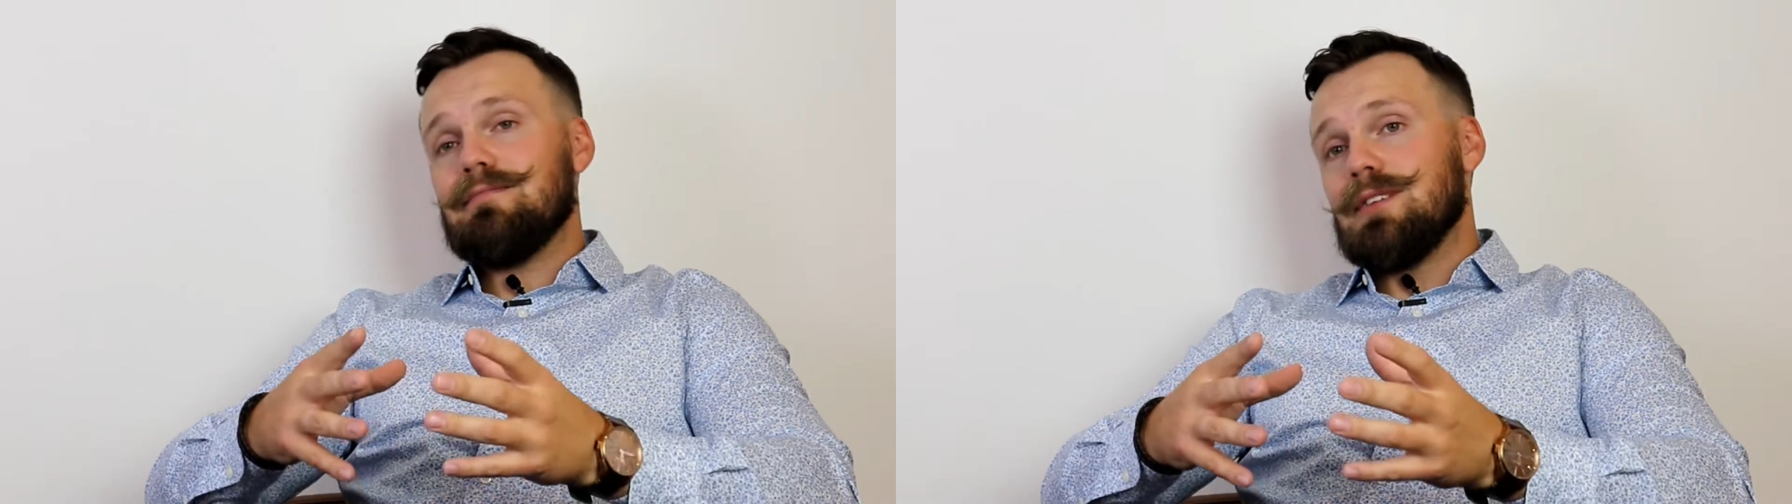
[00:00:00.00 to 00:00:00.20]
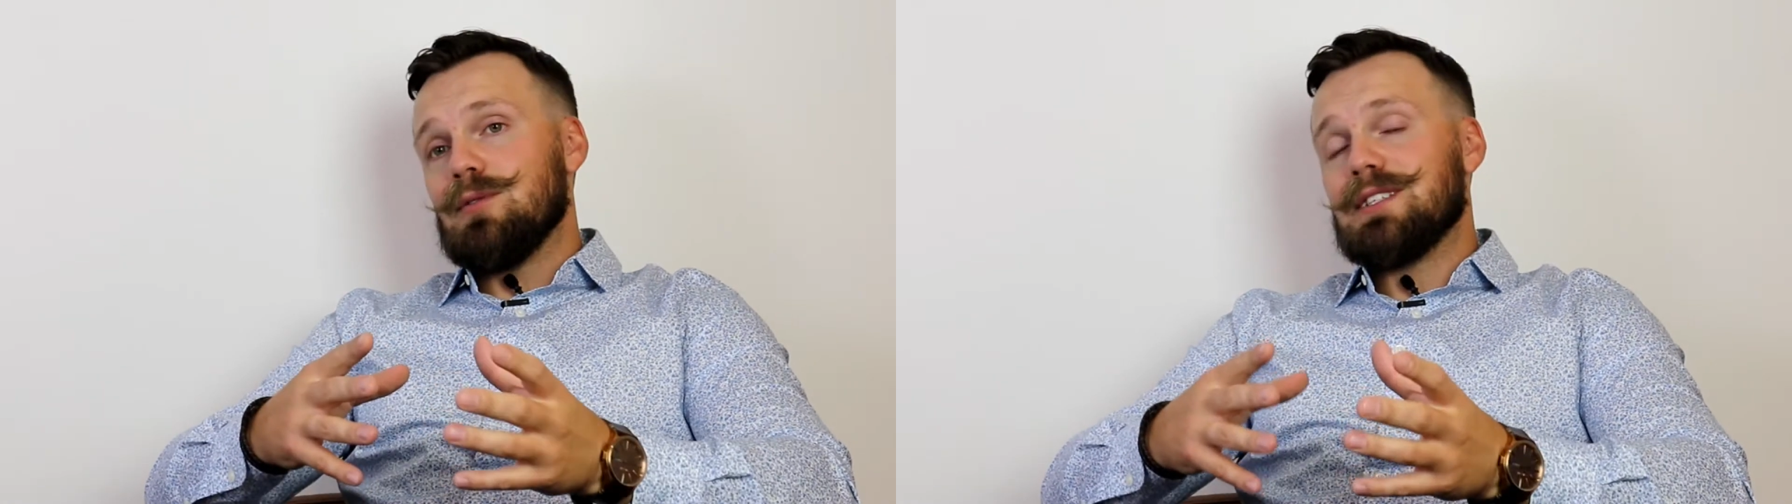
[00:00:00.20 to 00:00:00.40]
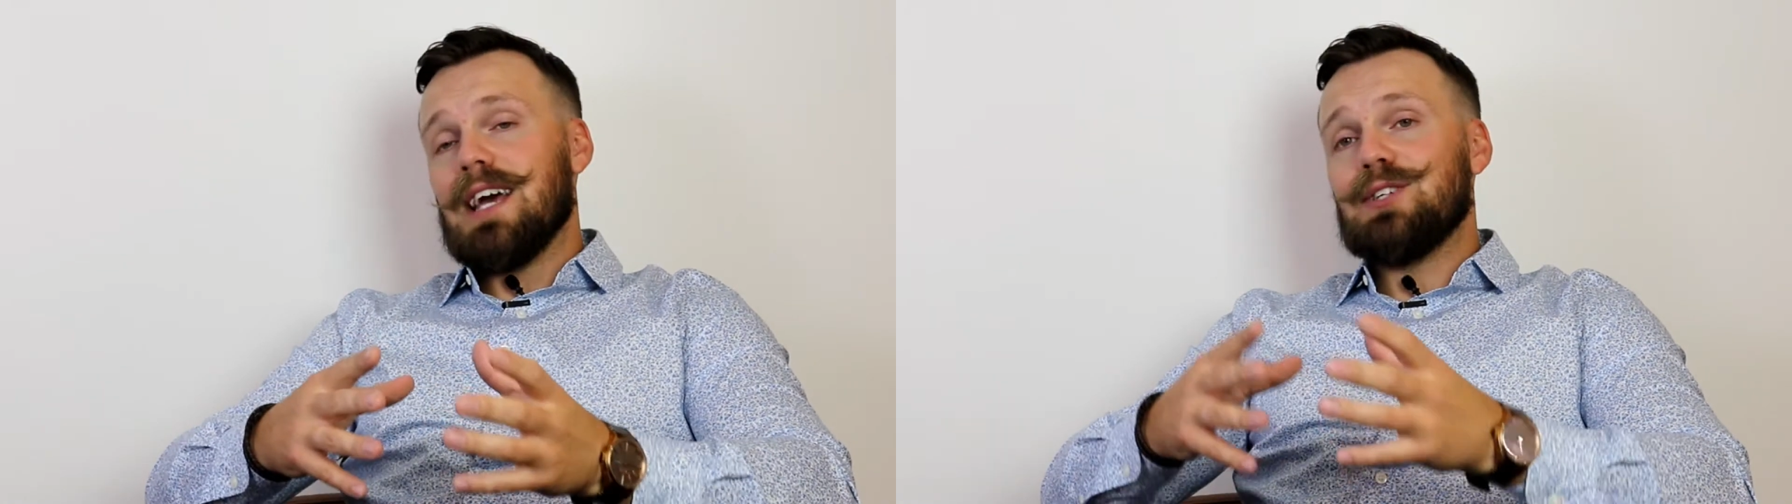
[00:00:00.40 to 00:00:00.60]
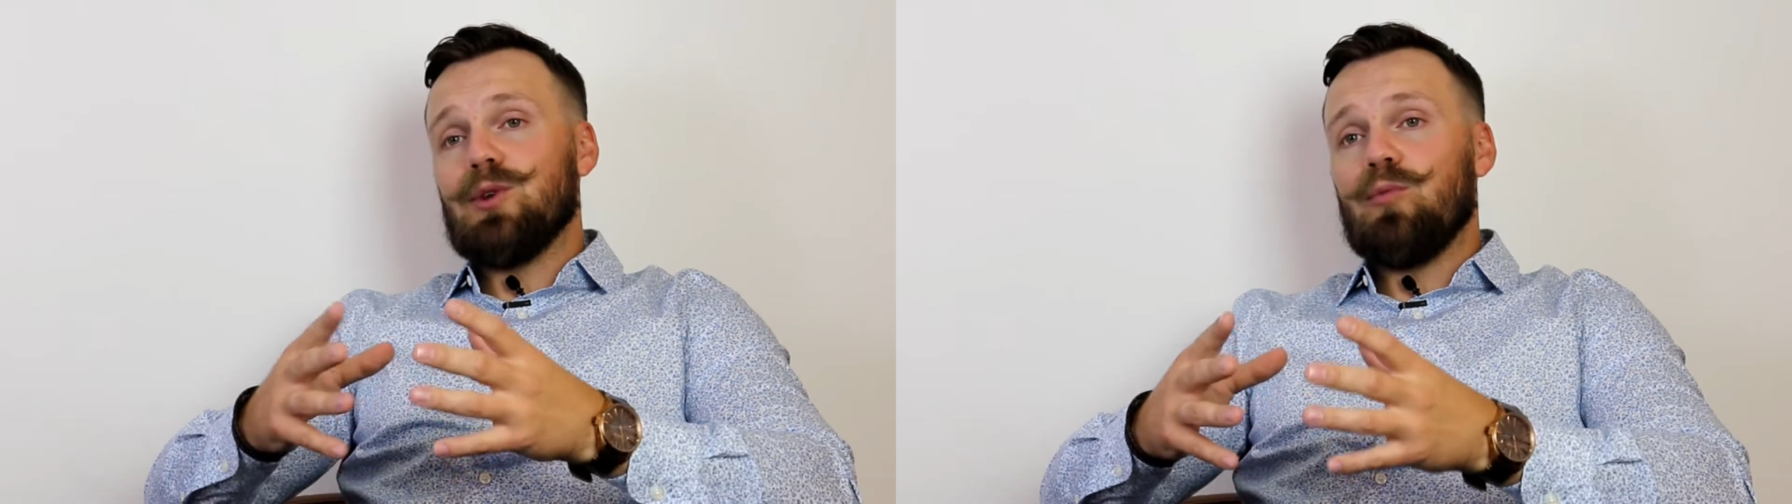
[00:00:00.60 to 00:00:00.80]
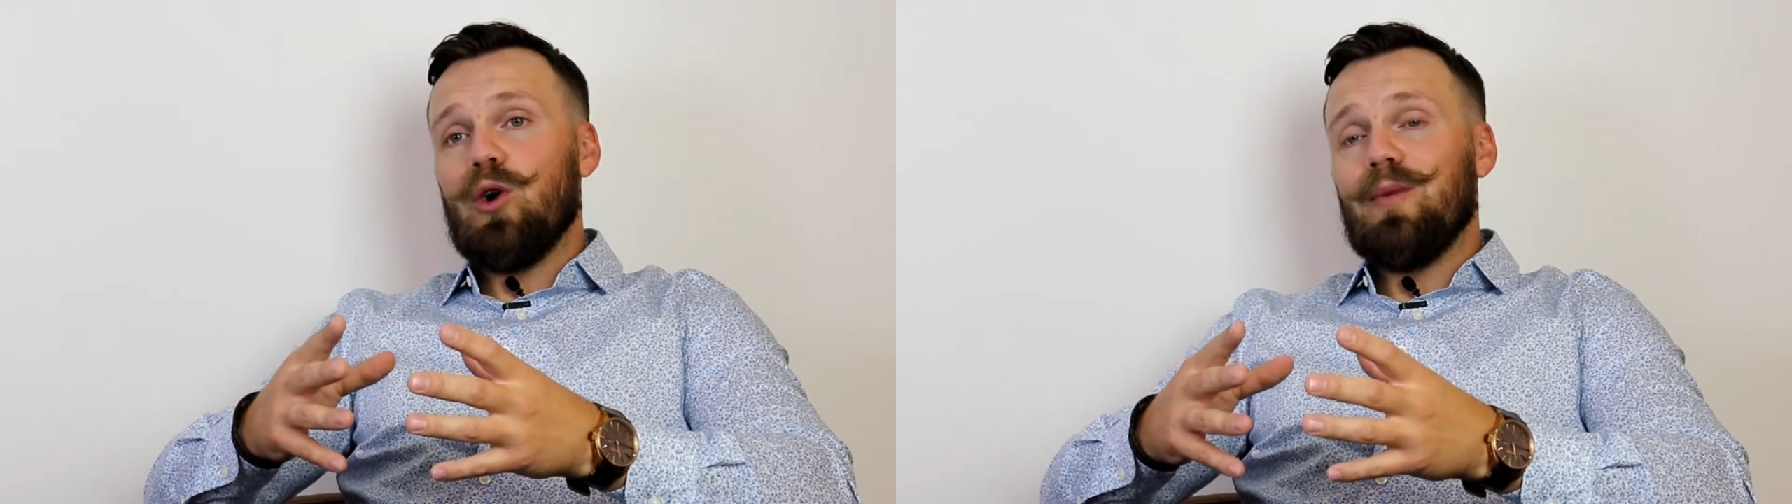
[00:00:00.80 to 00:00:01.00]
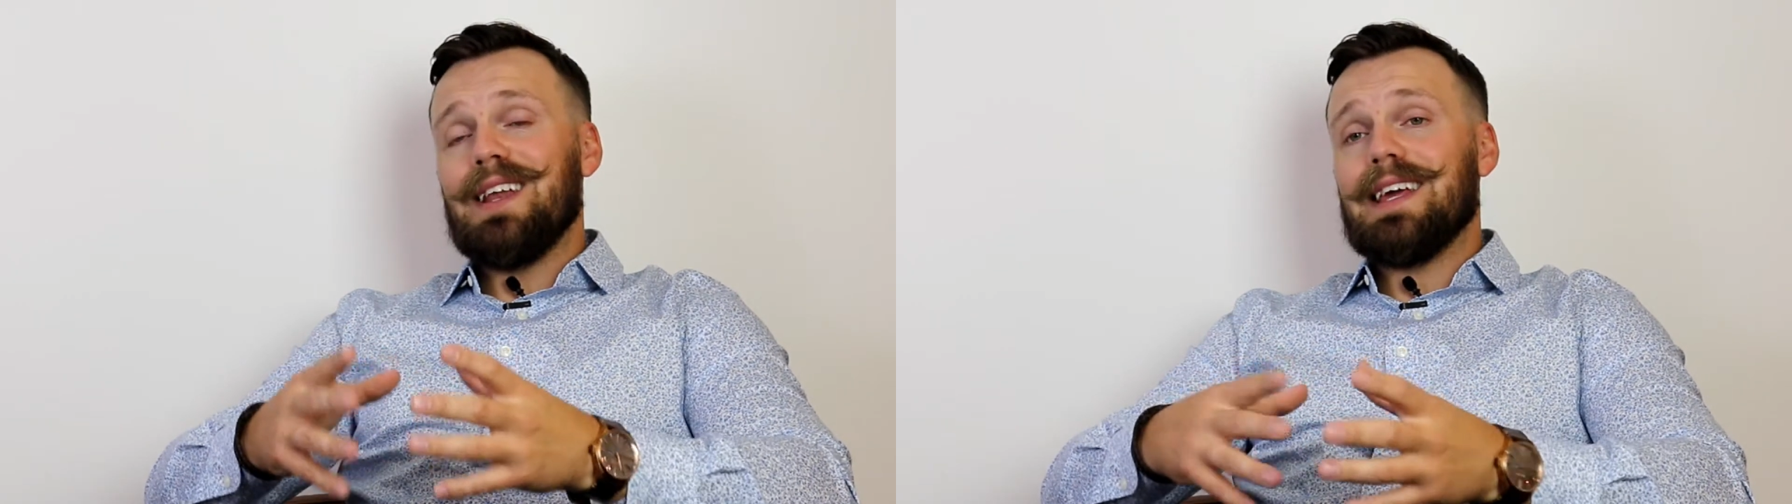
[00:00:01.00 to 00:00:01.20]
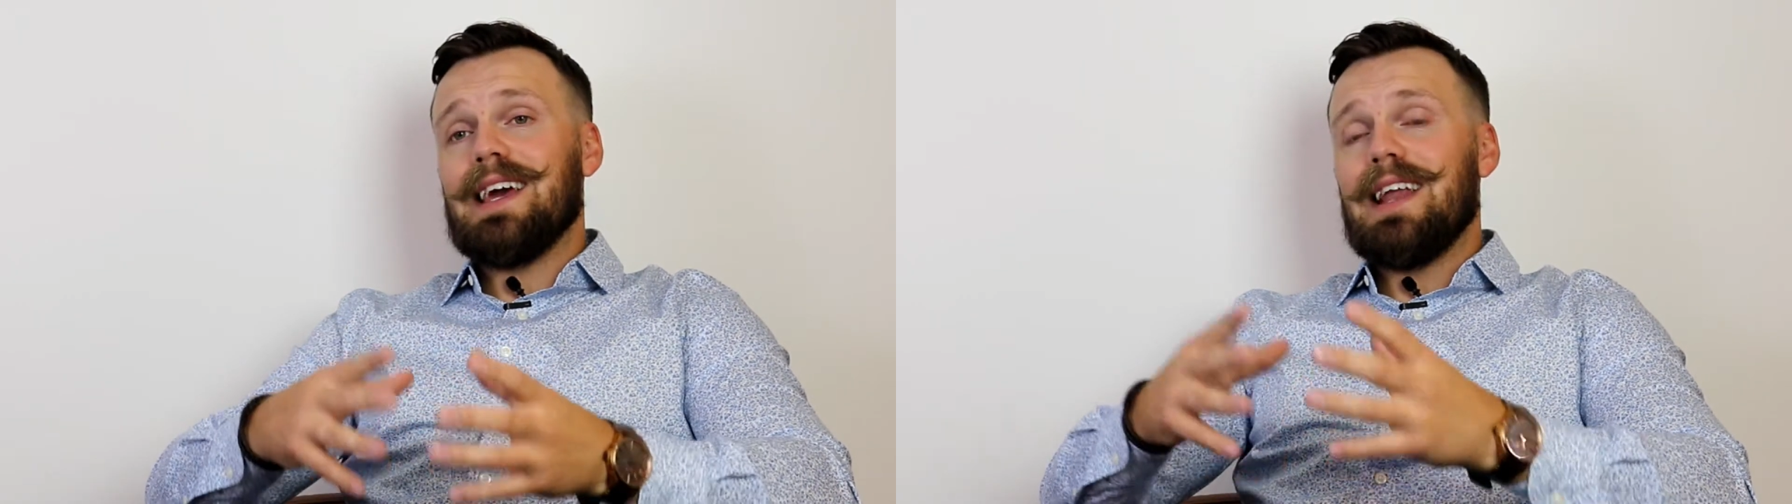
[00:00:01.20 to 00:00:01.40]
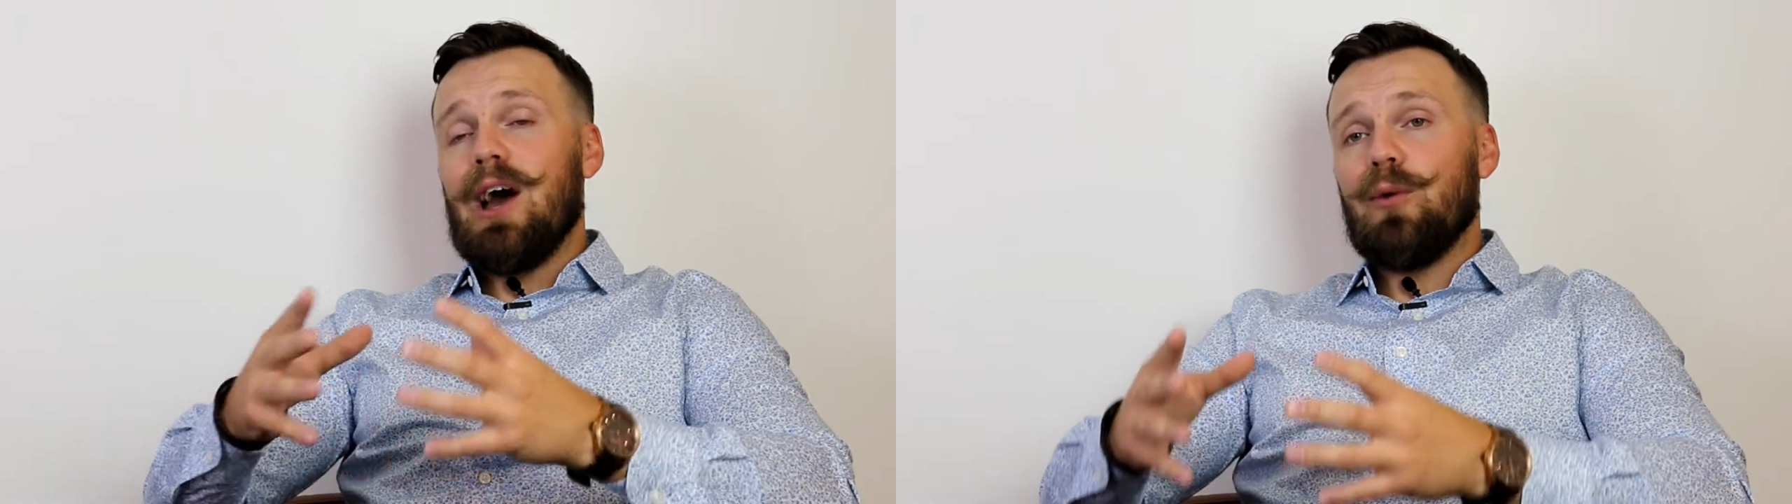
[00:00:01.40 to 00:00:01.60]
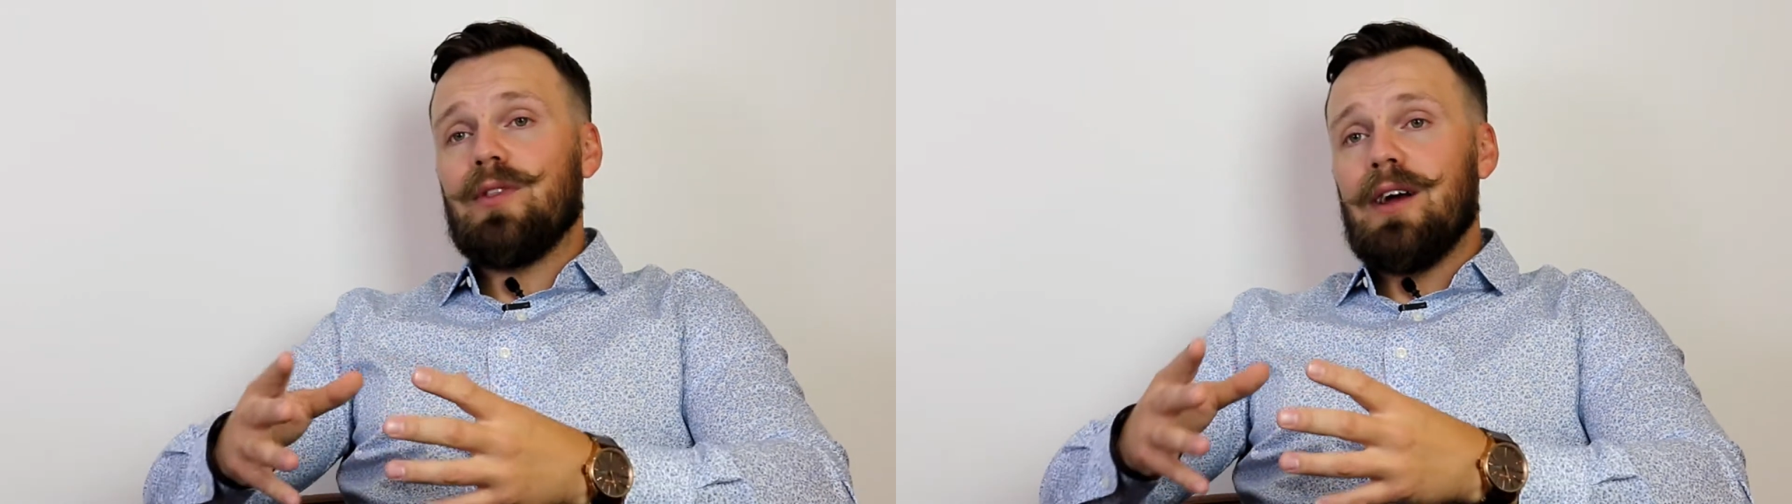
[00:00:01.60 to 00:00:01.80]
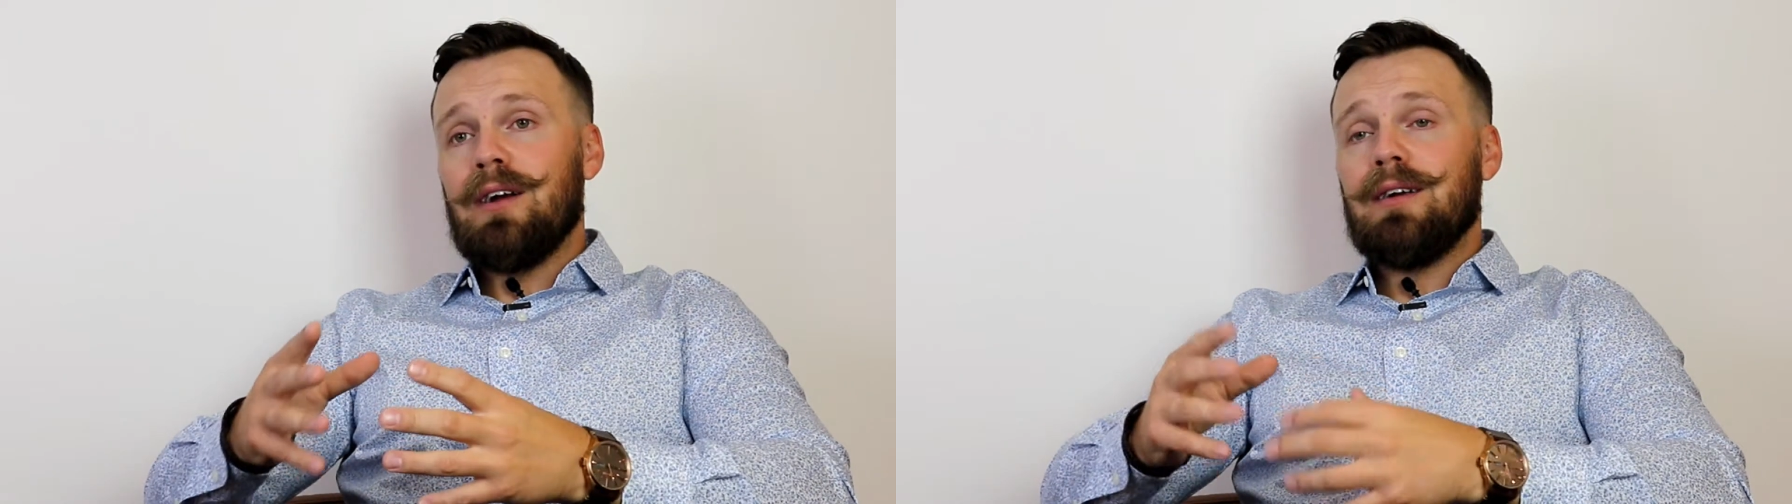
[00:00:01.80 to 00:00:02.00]
you know, schedule an appointment, get
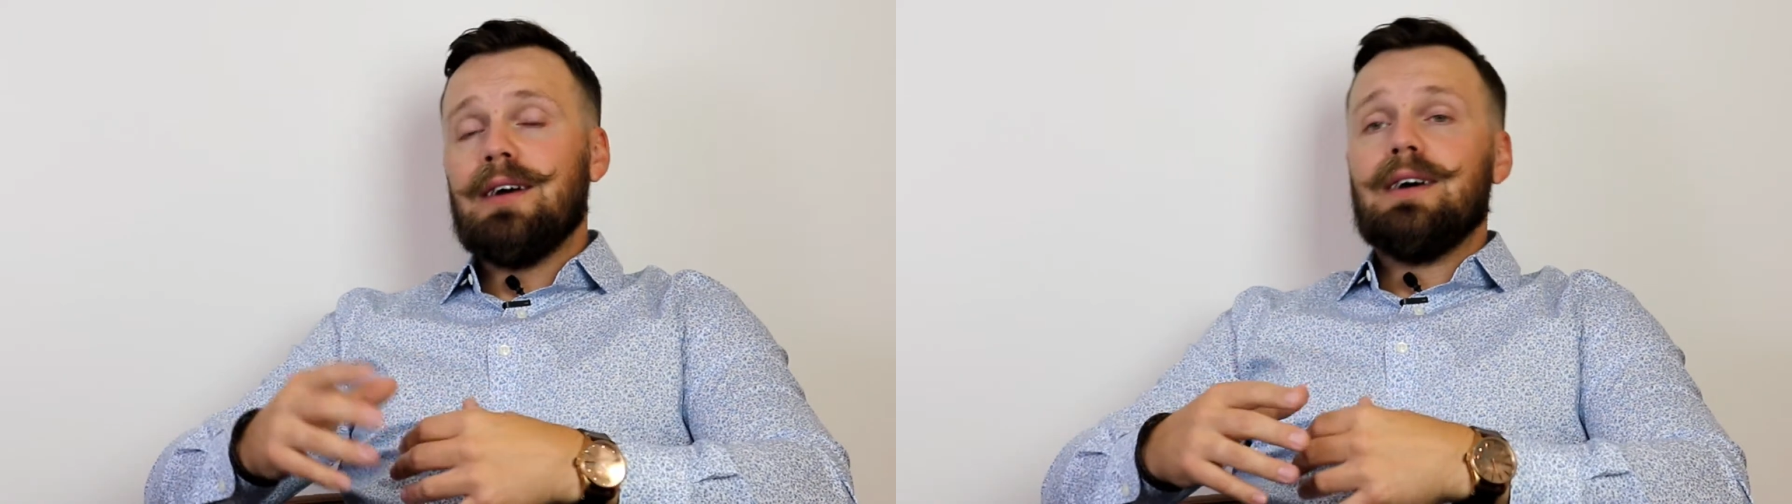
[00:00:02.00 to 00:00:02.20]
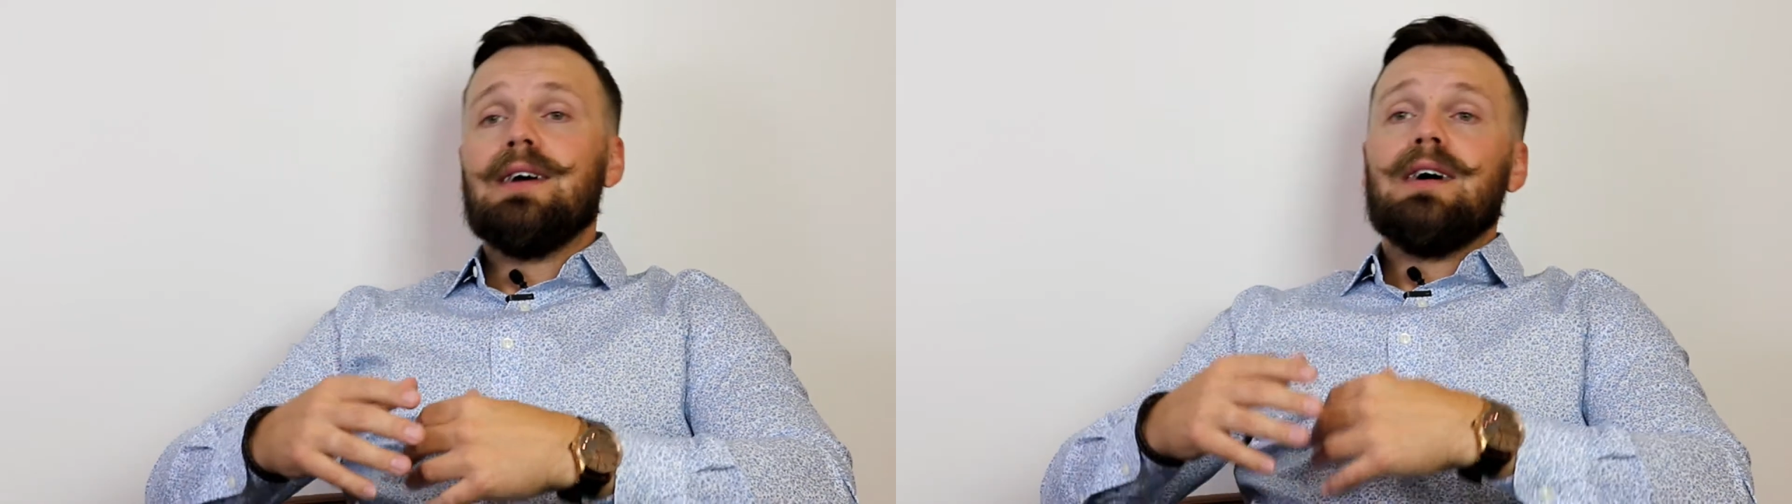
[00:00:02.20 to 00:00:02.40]
out there,